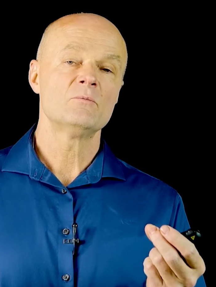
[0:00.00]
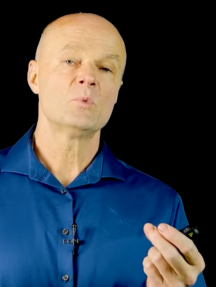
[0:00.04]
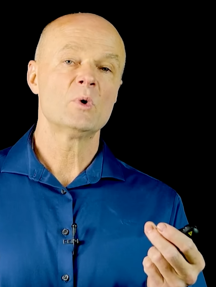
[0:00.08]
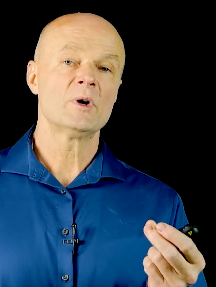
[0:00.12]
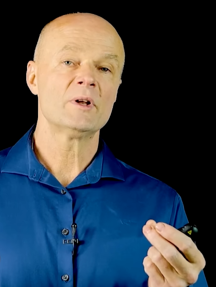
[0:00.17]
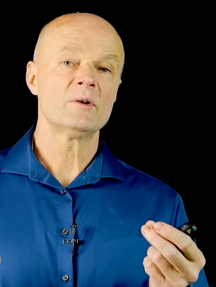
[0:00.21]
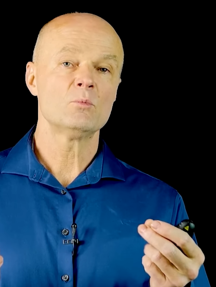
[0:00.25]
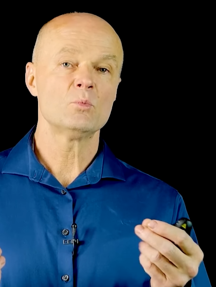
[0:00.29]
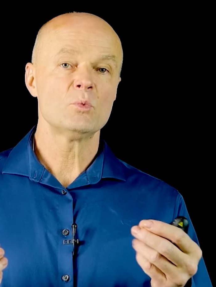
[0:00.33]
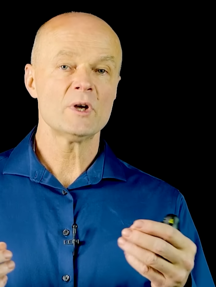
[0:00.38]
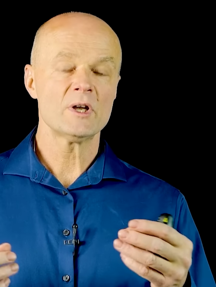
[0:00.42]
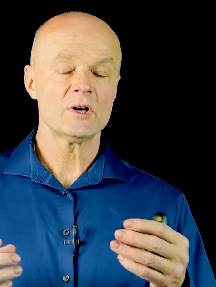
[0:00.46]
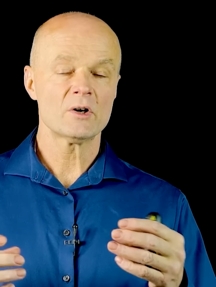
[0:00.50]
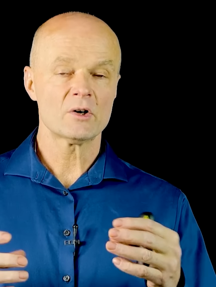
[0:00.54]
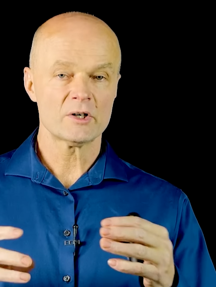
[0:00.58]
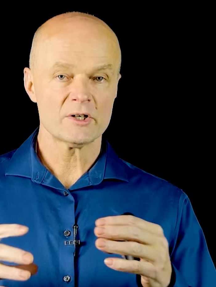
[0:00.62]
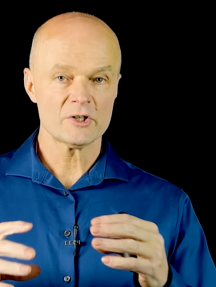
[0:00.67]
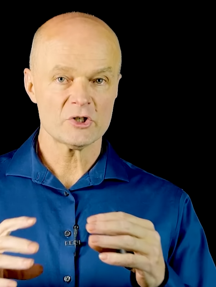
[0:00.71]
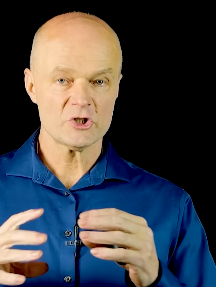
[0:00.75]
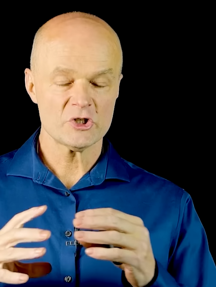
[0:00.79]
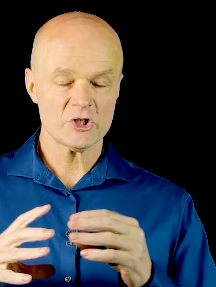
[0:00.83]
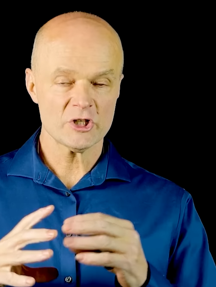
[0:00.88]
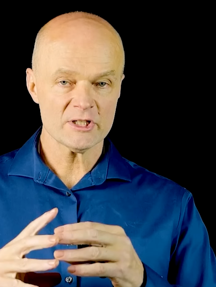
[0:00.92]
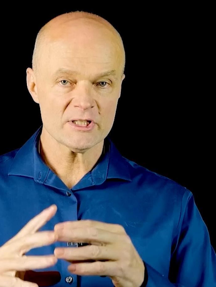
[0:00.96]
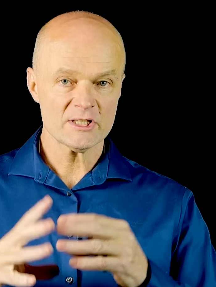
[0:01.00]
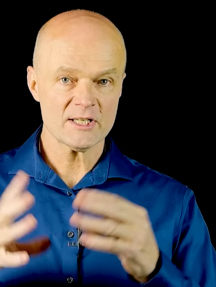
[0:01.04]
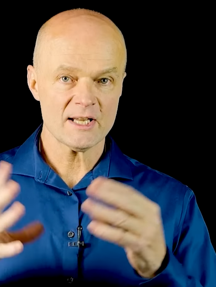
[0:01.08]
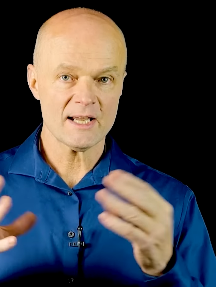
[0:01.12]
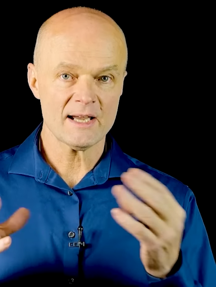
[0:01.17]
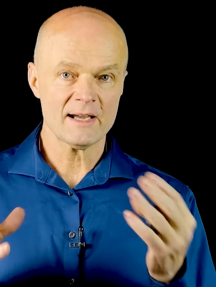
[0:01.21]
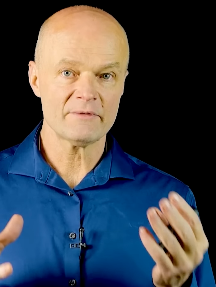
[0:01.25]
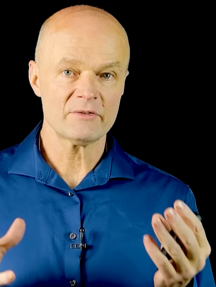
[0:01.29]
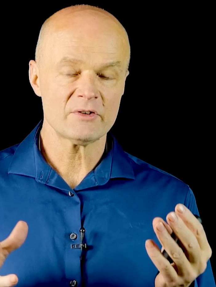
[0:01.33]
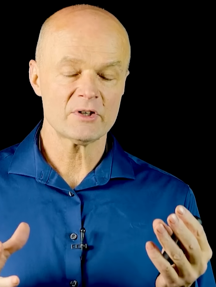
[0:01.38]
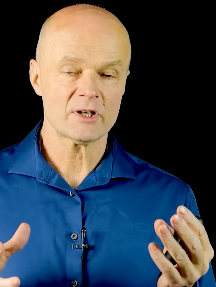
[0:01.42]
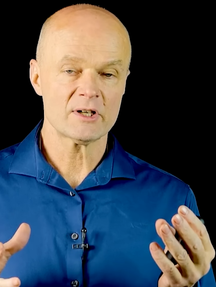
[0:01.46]
when we are just
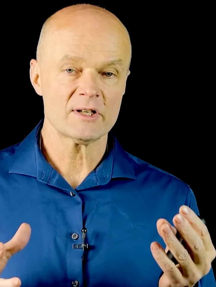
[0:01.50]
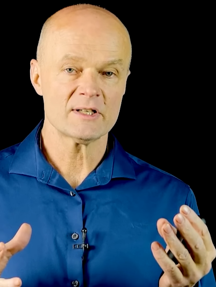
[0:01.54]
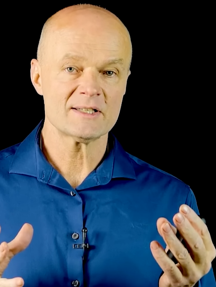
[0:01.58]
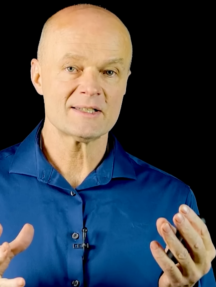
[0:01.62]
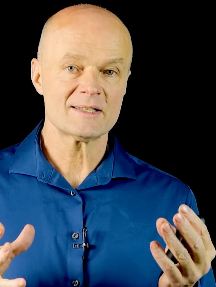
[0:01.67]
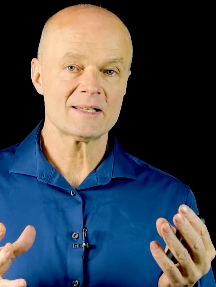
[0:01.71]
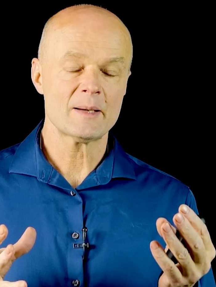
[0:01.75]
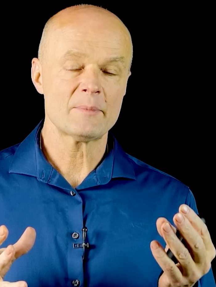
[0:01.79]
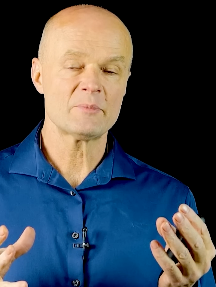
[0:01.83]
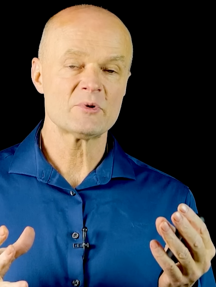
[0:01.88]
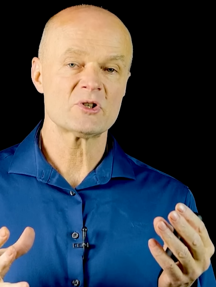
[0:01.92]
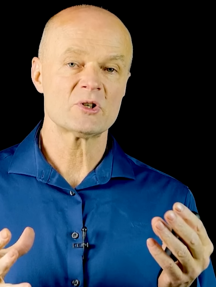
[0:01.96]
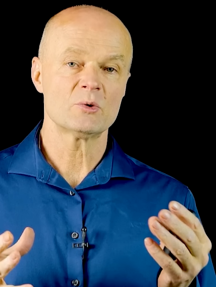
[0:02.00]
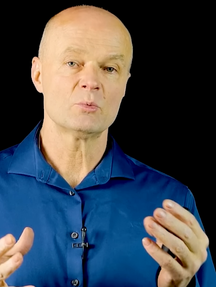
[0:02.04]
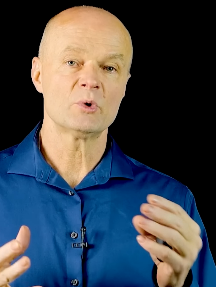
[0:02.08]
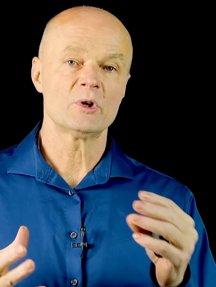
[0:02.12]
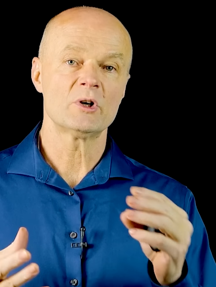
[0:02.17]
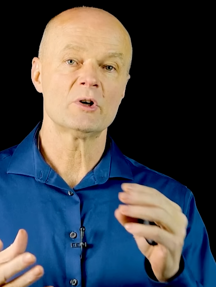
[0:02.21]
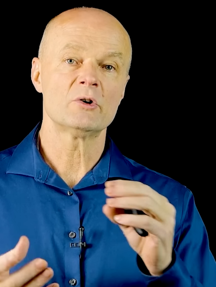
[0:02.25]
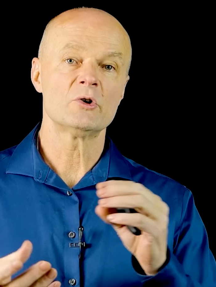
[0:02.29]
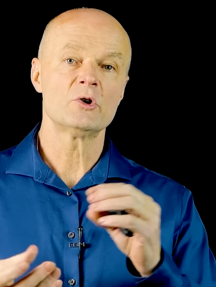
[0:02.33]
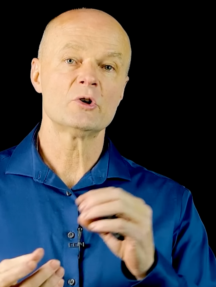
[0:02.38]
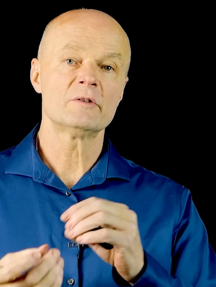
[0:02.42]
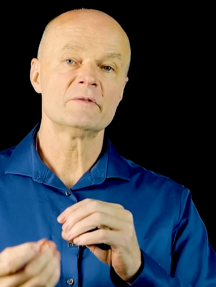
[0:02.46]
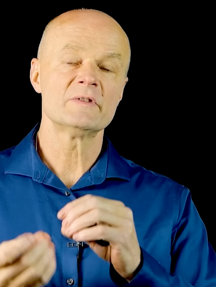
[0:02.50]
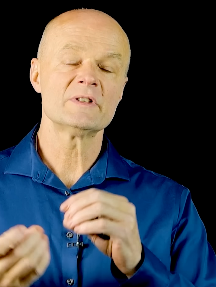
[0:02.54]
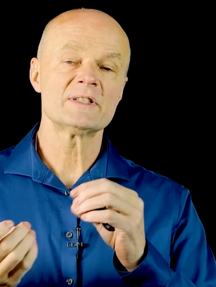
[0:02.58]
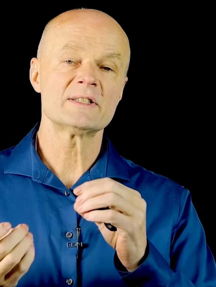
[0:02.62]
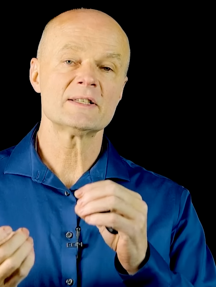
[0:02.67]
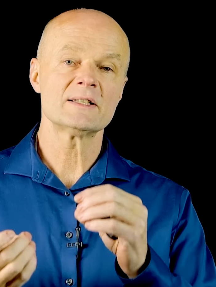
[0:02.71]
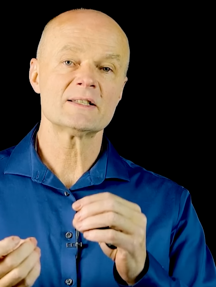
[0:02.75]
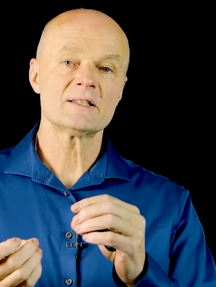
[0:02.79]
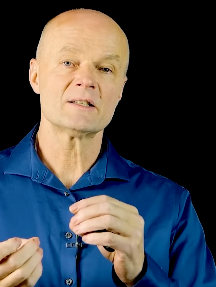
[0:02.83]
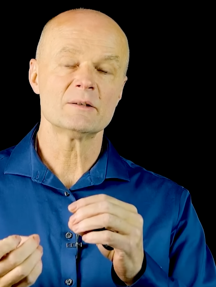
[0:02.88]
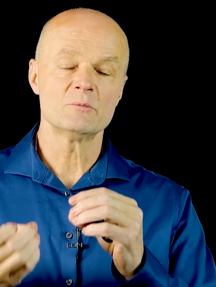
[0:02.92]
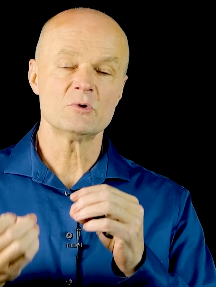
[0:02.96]
after conception, when our nervous
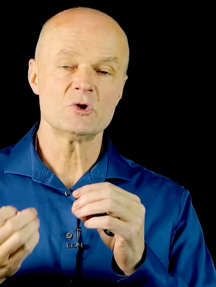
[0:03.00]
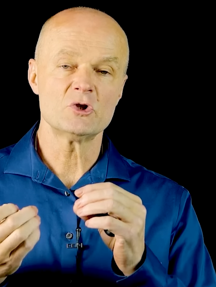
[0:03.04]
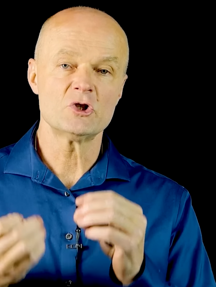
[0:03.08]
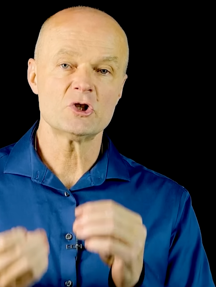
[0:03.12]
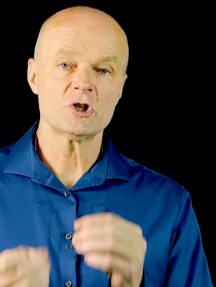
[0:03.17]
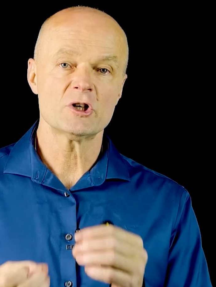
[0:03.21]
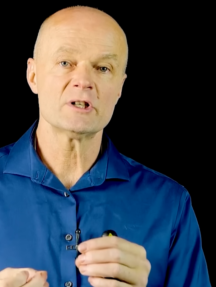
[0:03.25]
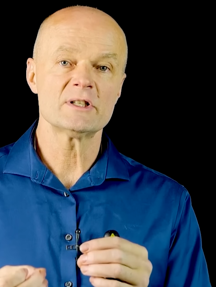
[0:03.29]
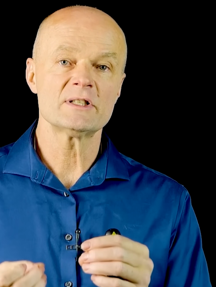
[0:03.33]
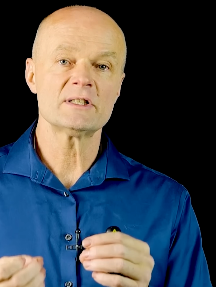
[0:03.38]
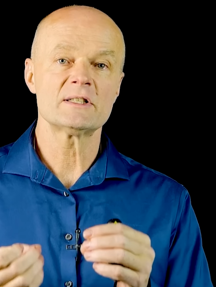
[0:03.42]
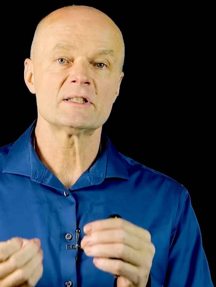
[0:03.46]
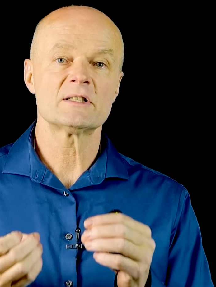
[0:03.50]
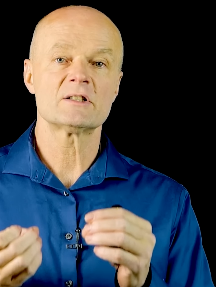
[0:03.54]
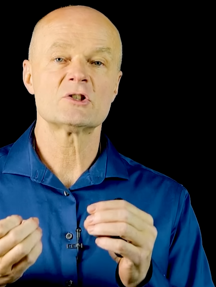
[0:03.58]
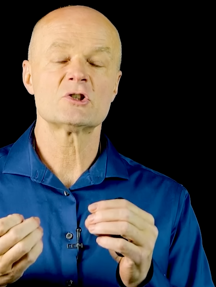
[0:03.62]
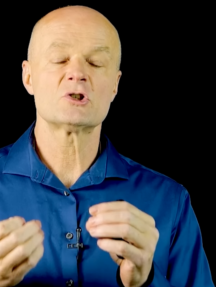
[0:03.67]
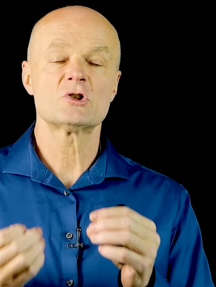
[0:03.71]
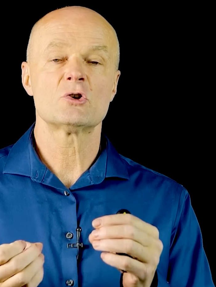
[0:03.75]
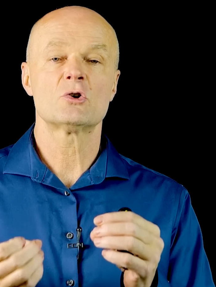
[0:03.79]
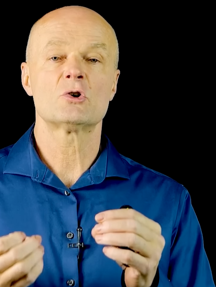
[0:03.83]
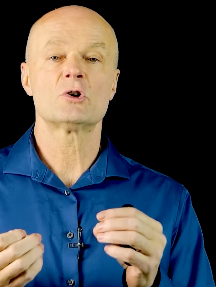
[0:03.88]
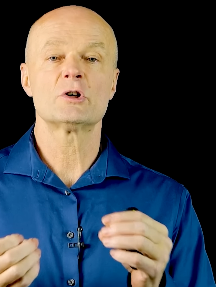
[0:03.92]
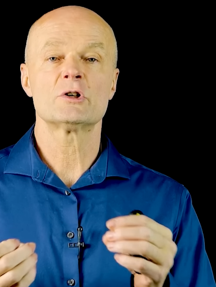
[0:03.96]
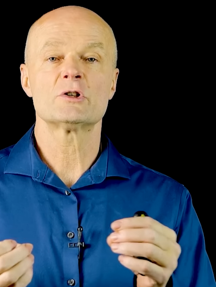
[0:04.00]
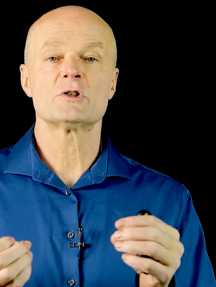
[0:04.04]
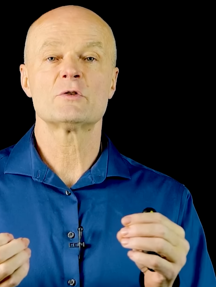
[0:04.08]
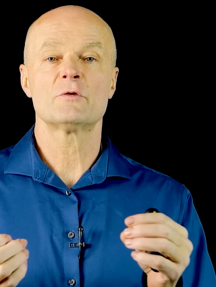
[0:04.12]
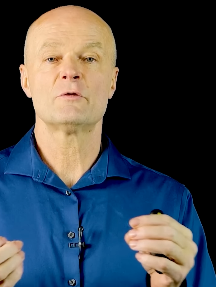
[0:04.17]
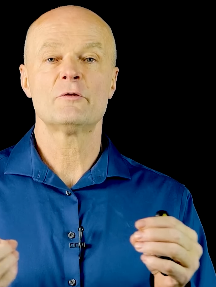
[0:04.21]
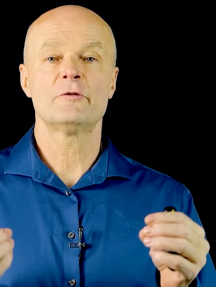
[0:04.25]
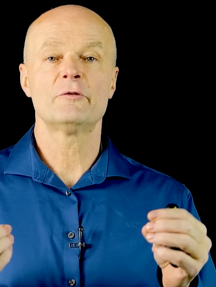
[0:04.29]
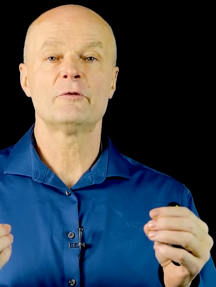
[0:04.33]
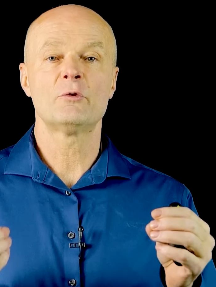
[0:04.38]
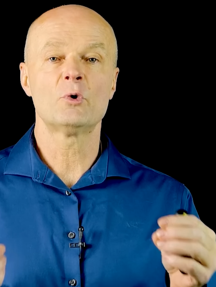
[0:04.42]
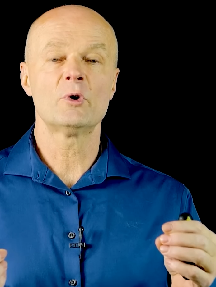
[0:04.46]
system just starts
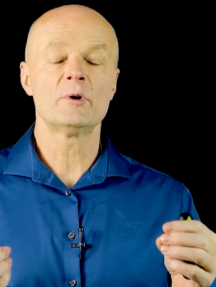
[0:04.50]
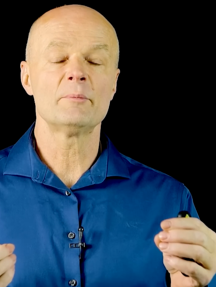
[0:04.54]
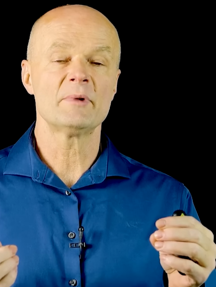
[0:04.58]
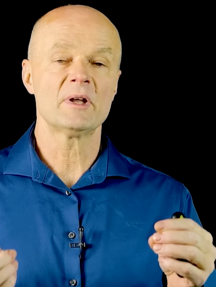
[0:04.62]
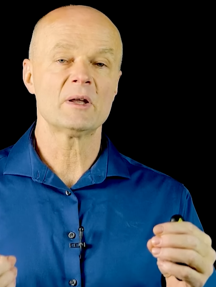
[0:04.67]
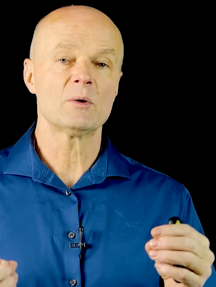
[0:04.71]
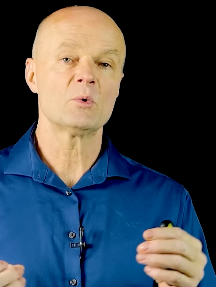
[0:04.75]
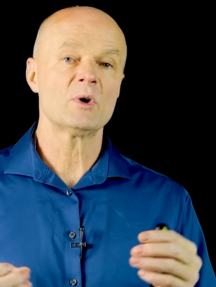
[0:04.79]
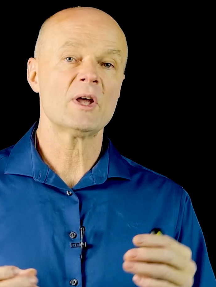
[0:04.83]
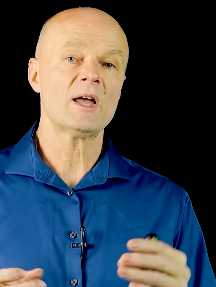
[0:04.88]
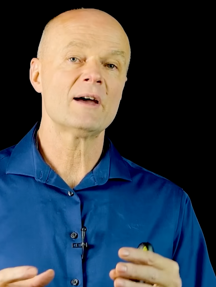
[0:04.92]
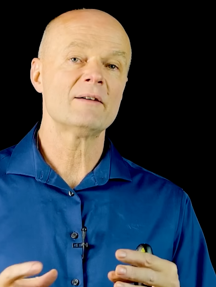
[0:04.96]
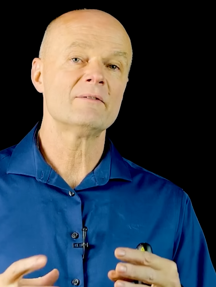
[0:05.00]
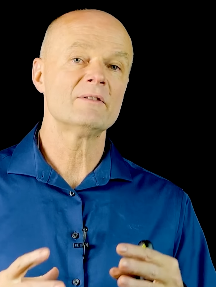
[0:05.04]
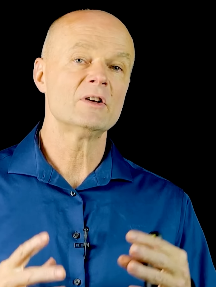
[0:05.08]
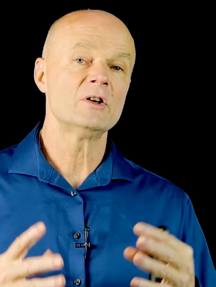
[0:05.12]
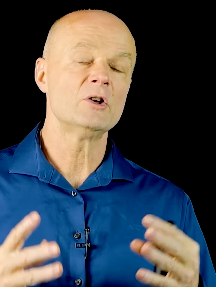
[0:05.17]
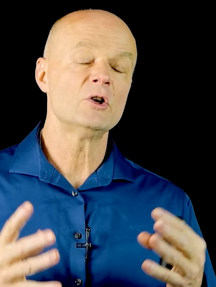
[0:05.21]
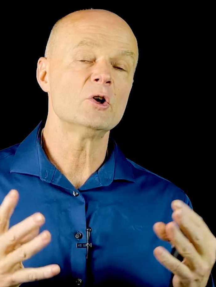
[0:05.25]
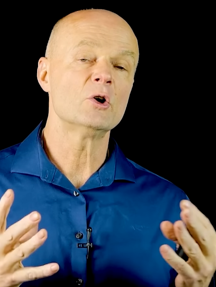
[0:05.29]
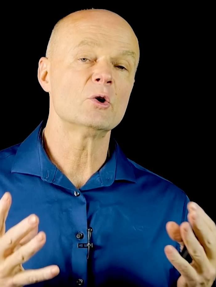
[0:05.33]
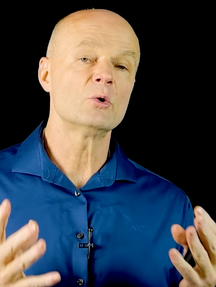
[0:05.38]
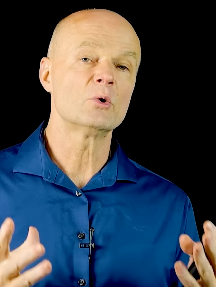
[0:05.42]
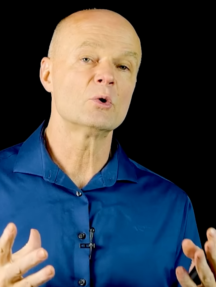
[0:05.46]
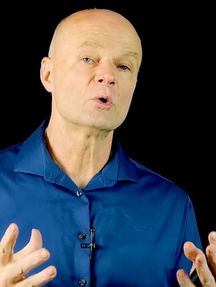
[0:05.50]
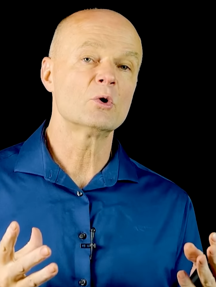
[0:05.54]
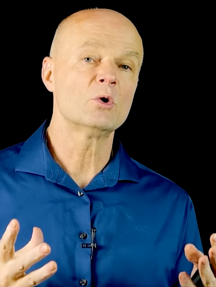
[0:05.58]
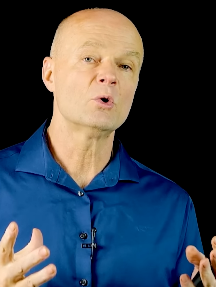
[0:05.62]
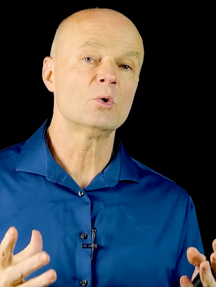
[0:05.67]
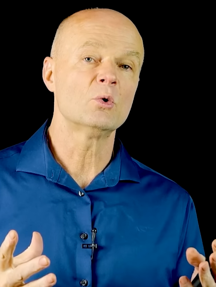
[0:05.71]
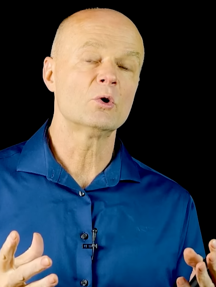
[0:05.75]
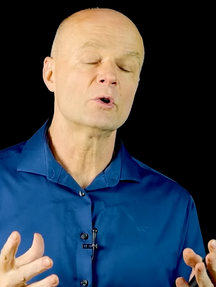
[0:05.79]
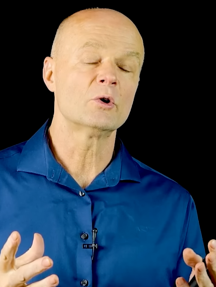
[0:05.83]
forming, we have a nodal